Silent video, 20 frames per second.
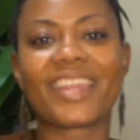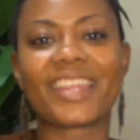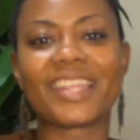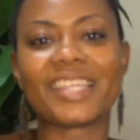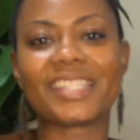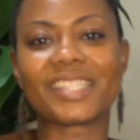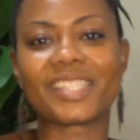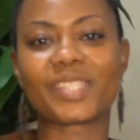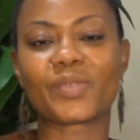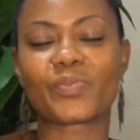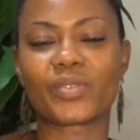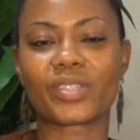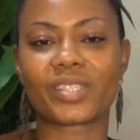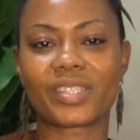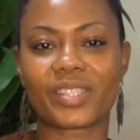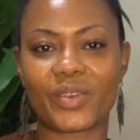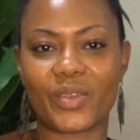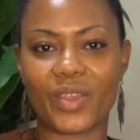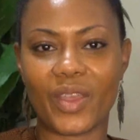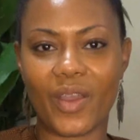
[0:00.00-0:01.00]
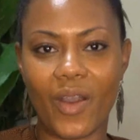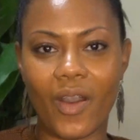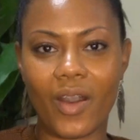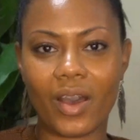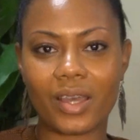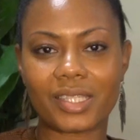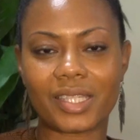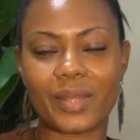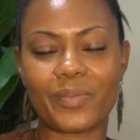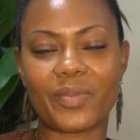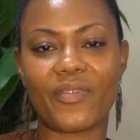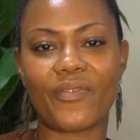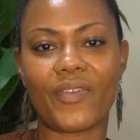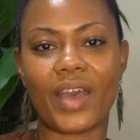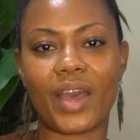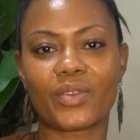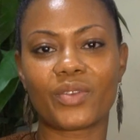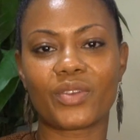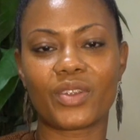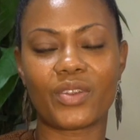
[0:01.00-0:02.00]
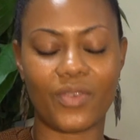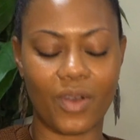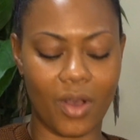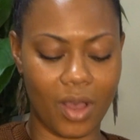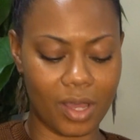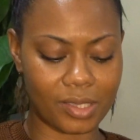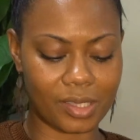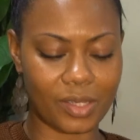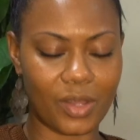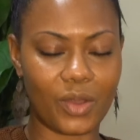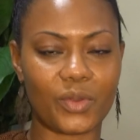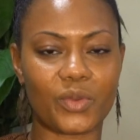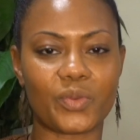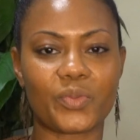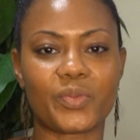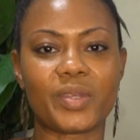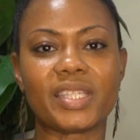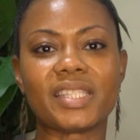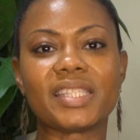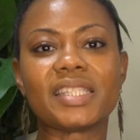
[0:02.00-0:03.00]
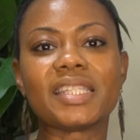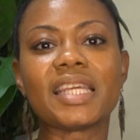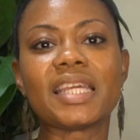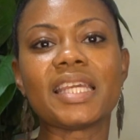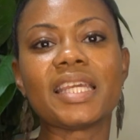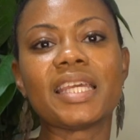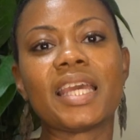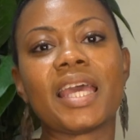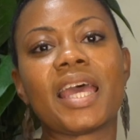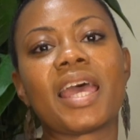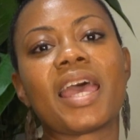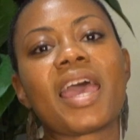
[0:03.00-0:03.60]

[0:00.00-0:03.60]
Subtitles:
This is Priscilla Hawks. I'm the founder of Hawks Law Group PC.